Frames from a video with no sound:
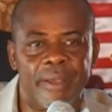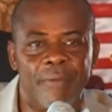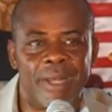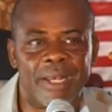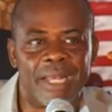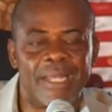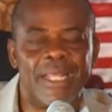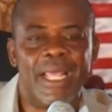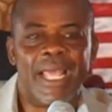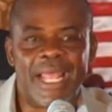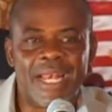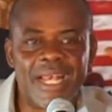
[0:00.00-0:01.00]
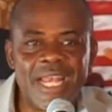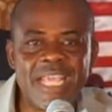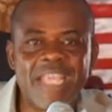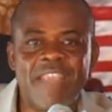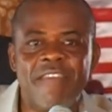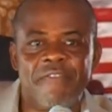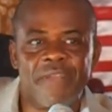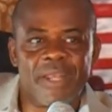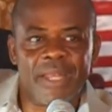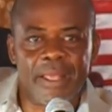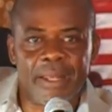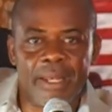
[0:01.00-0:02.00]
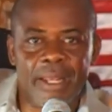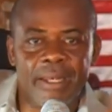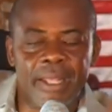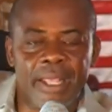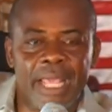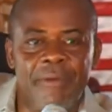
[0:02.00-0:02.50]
whatnot, and leave the